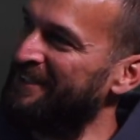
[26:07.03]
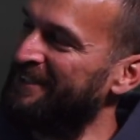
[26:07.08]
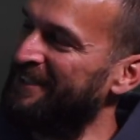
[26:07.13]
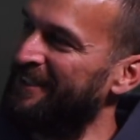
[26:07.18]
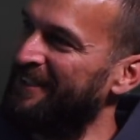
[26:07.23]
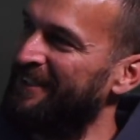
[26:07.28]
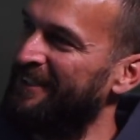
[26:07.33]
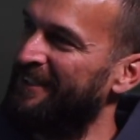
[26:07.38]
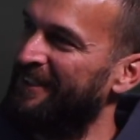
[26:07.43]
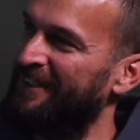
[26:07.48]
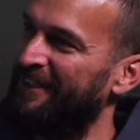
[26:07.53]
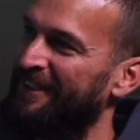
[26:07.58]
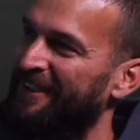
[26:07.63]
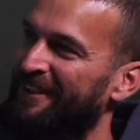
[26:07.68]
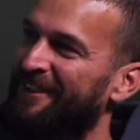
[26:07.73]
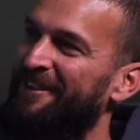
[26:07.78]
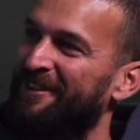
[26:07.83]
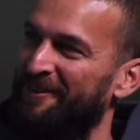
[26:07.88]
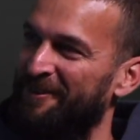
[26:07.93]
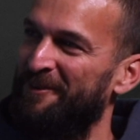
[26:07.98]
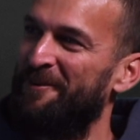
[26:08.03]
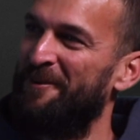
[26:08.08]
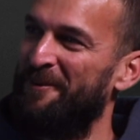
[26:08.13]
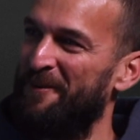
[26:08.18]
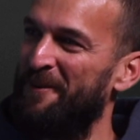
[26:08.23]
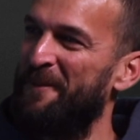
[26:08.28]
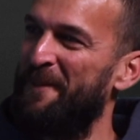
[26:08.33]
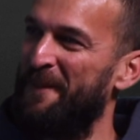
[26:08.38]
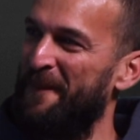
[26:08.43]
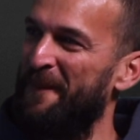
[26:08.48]
I've got to.
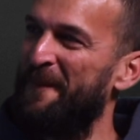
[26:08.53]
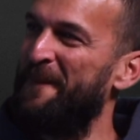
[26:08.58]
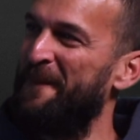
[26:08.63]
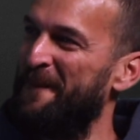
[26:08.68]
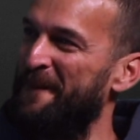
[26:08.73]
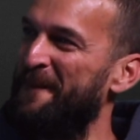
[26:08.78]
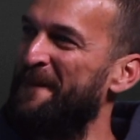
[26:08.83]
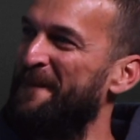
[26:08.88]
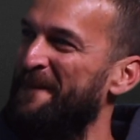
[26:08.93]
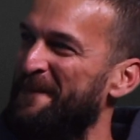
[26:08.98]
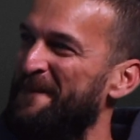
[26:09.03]
And make some massive